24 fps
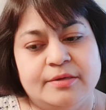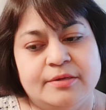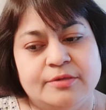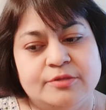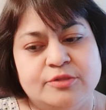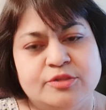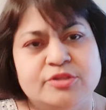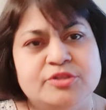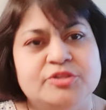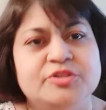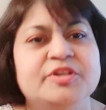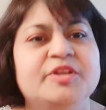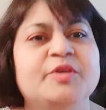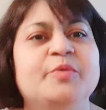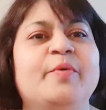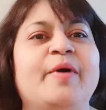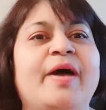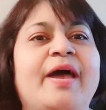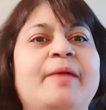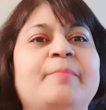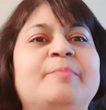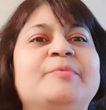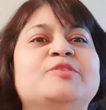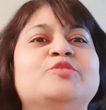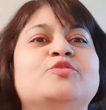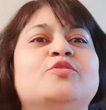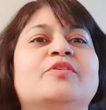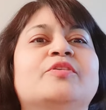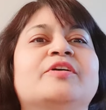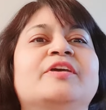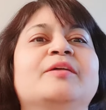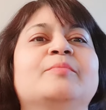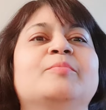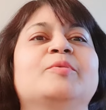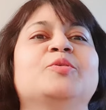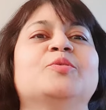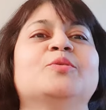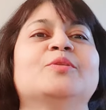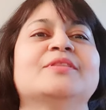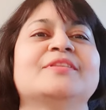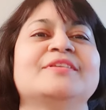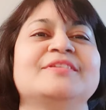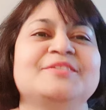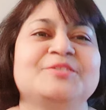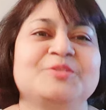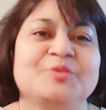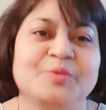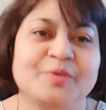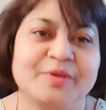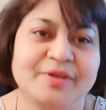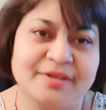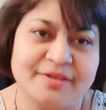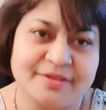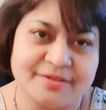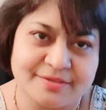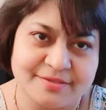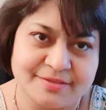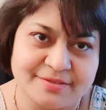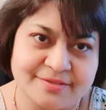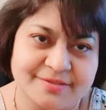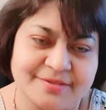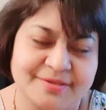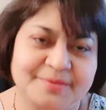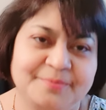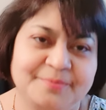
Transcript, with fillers: So today why am I talking about all these yugas?